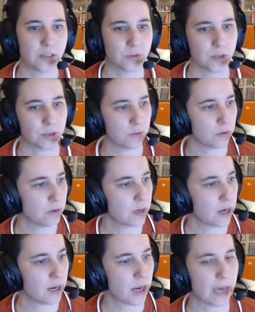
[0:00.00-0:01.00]
It's very cool.
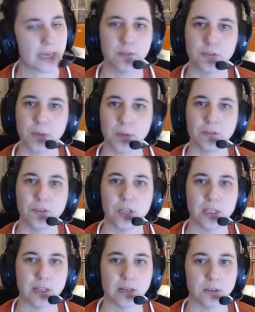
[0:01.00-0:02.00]
I got it for about
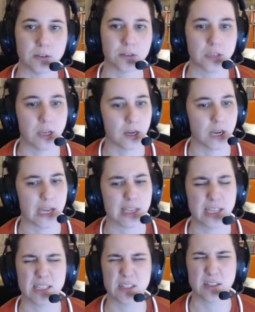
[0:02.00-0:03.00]
$15. I
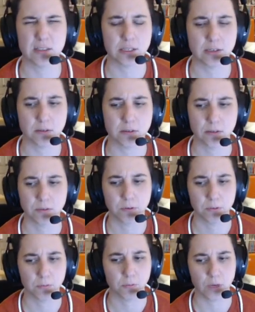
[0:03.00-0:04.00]
think it's on sale
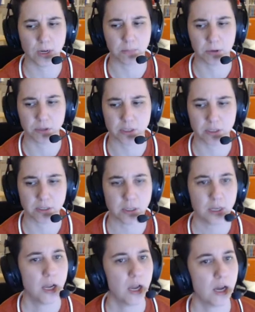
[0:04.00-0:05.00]
from when I purchased it.
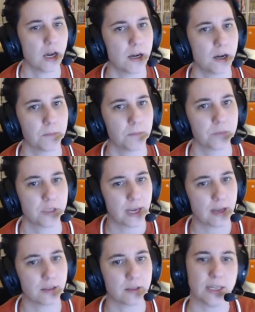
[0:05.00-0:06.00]
So
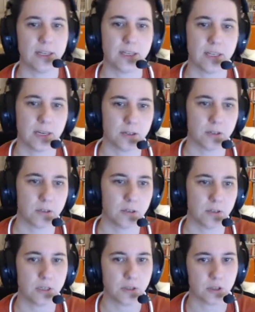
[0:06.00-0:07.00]
yeah, the character
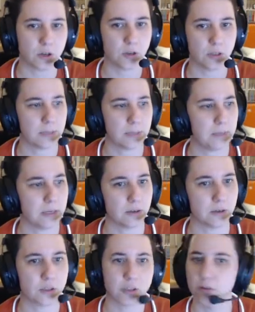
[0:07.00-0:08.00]
is currently
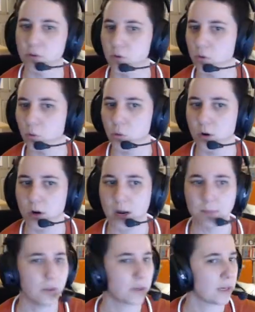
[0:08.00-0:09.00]
mirrored, so where
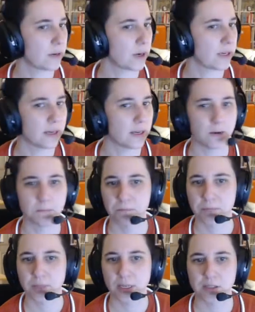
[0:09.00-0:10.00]
I'm looking right now
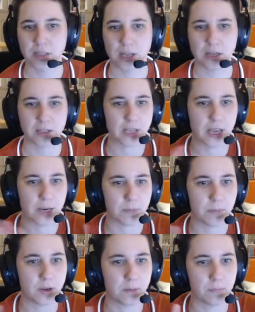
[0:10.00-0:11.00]
is not exact,
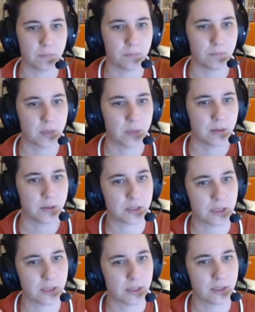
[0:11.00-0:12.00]
but let's
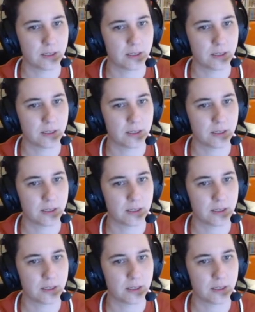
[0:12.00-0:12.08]
see.